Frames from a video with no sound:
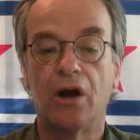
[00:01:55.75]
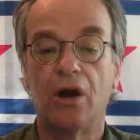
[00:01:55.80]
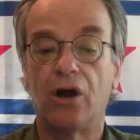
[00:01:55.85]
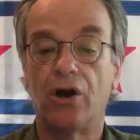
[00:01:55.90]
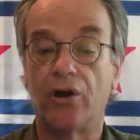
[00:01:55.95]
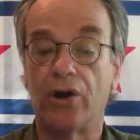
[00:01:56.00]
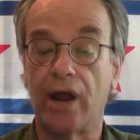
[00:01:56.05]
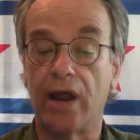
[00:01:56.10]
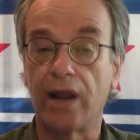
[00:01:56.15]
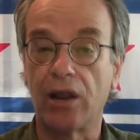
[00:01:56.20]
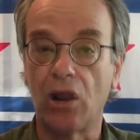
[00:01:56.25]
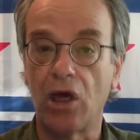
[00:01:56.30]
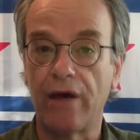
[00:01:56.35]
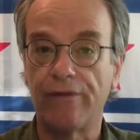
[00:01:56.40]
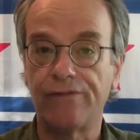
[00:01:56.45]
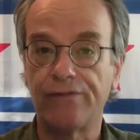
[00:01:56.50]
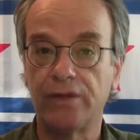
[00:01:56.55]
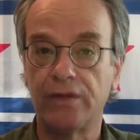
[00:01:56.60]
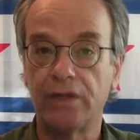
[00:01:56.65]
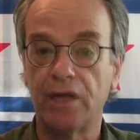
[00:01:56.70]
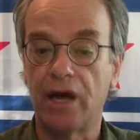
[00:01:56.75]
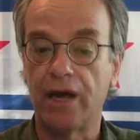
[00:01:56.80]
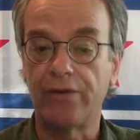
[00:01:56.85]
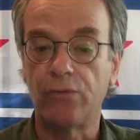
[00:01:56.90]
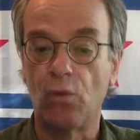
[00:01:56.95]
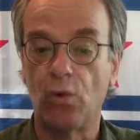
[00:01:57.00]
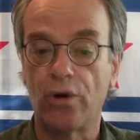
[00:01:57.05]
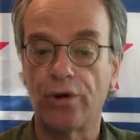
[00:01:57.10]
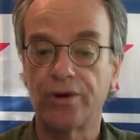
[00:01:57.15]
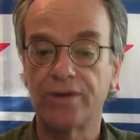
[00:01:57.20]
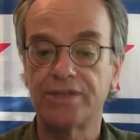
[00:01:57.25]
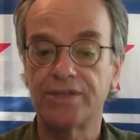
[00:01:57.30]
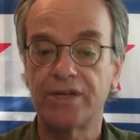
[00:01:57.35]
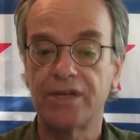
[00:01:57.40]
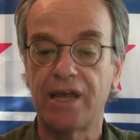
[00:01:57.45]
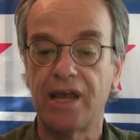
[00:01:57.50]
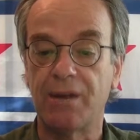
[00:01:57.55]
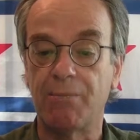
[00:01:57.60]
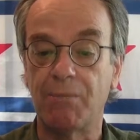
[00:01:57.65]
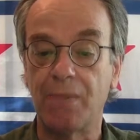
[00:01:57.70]
are unlawful,
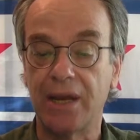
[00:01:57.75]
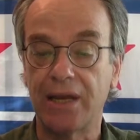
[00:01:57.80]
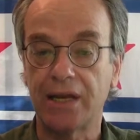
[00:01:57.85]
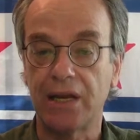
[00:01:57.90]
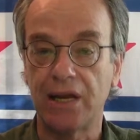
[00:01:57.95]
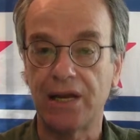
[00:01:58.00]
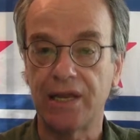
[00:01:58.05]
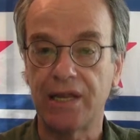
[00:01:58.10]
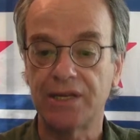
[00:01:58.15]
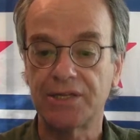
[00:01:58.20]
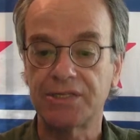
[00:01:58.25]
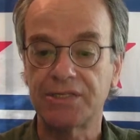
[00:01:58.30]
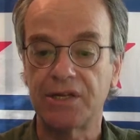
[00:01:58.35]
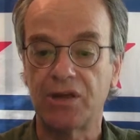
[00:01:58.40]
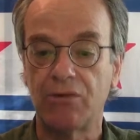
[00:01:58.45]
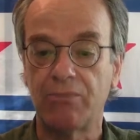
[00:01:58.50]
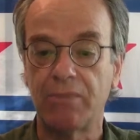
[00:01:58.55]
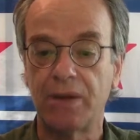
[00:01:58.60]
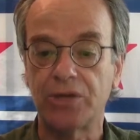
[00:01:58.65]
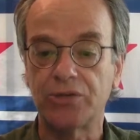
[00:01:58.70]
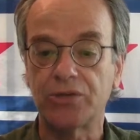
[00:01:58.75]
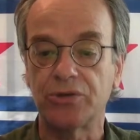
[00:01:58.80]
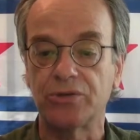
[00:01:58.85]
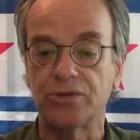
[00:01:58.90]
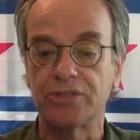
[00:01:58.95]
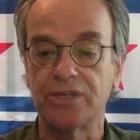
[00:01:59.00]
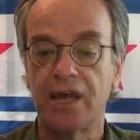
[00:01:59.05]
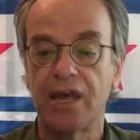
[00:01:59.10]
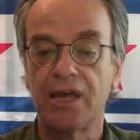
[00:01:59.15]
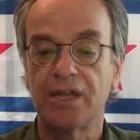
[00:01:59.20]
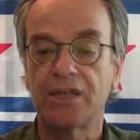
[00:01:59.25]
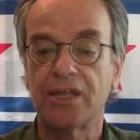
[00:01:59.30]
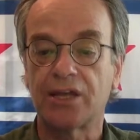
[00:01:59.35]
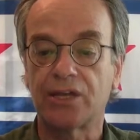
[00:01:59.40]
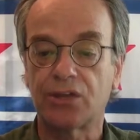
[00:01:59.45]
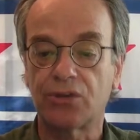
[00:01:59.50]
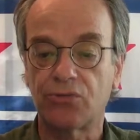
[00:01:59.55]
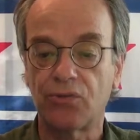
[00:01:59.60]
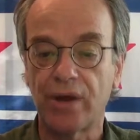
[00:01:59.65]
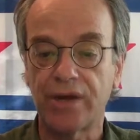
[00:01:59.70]
unwarranted, and medically unsound measures
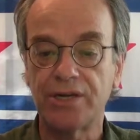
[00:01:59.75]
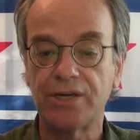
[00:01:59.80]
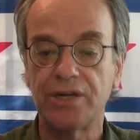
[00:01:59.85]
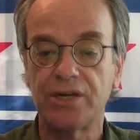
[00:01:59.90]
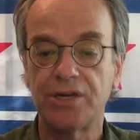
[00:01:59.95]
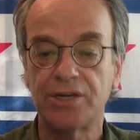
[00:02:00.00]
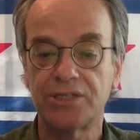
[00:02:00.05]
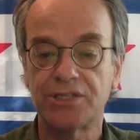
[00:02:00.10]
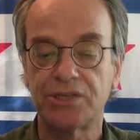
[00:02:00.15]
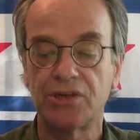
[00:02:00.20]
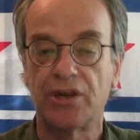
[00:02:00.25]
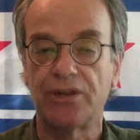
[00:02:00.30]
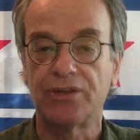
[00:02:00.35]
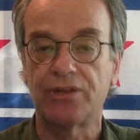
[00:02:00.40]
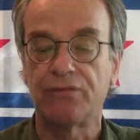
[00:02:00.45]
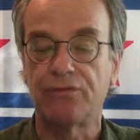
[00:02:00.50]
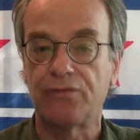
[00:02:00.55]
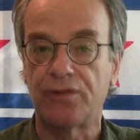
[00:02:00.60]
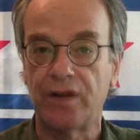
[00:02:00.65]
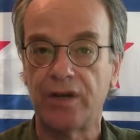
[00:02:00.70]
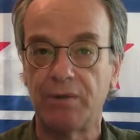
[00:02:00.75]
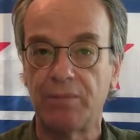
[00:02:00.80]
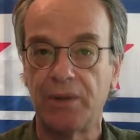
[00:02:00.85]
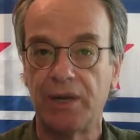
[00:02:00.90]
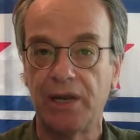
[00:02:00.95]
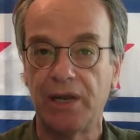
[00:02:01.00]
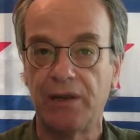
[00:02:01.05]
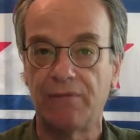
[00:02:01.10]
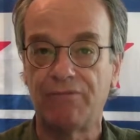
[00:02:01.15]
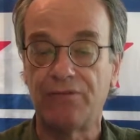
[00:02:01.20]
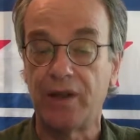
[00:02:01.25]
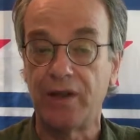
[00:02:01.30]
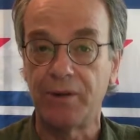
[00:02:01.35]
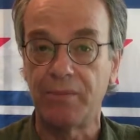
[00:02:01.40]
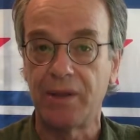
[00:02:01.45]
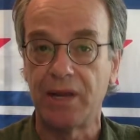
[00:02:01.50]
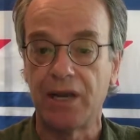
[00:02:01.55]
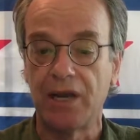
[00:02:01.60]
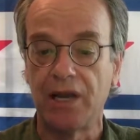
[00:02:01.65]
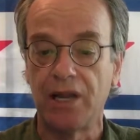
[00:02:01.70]
that threaten and assault the
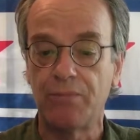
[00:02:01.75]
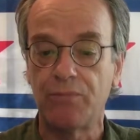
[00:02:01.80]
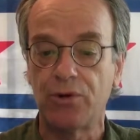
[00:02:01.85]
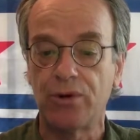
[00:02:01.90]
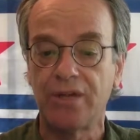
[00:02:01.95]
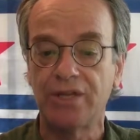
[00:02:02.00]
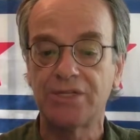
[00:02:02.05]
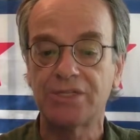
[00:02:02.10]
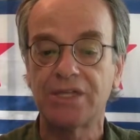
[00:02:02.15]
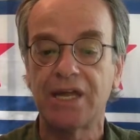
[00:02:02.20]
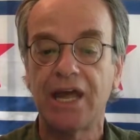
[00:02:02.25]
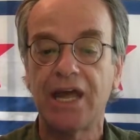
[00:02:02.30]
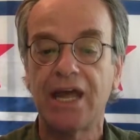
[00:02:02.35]
fundamental liberties,